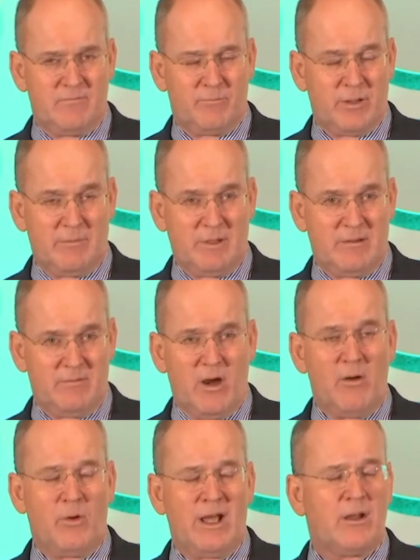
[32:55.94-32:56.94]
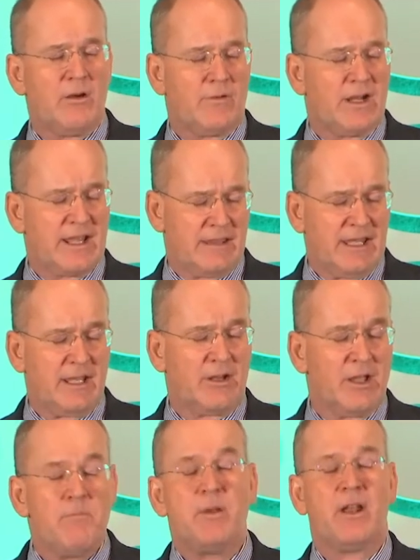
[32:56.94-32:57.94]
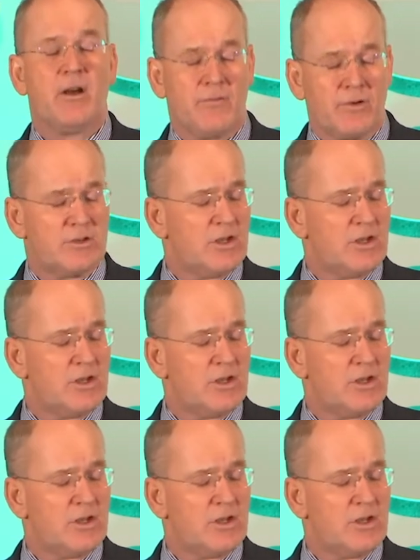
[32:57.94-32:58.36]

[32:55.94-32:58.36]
probably well over, I think a good bit over